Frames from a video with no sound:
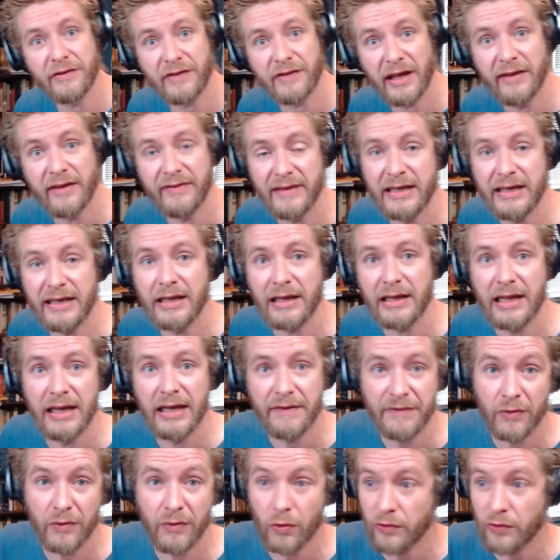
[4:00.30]
at
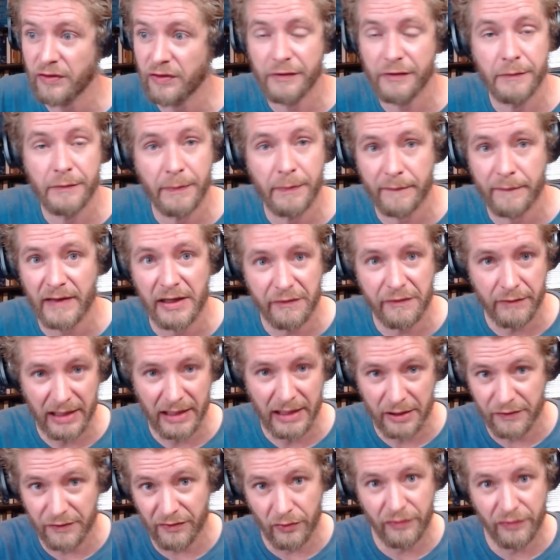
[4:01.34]
DLF, all the Superflex
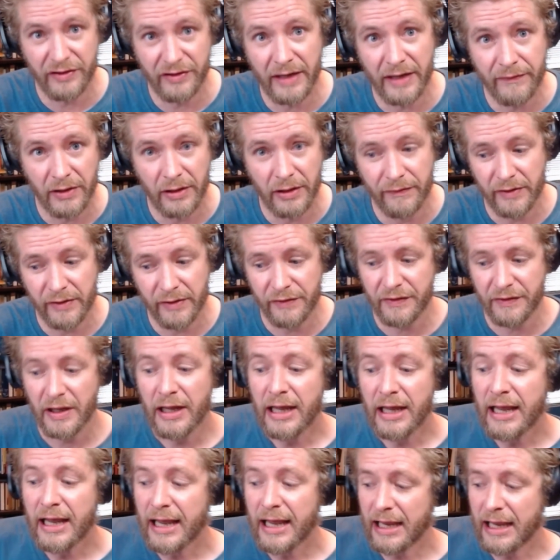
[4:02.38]
rankers, all seven of us,
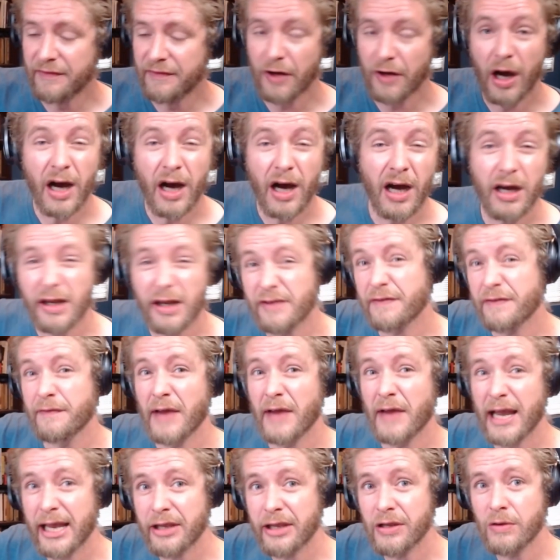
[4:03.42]
is our highest
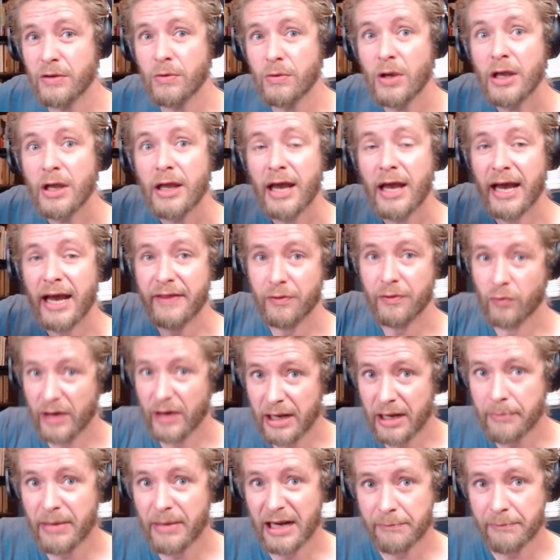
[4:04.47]
value at the
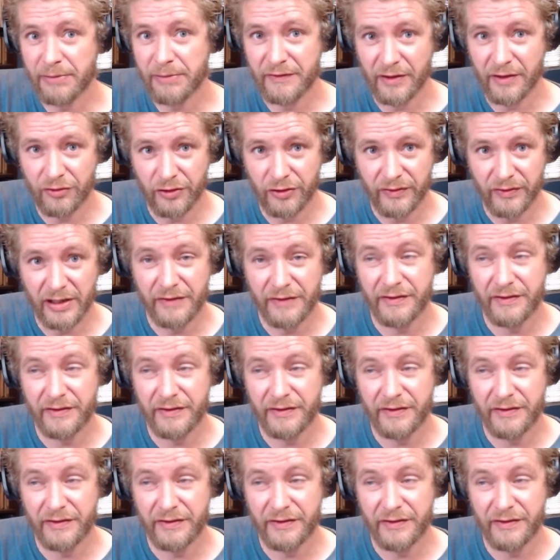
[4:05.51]
running back position this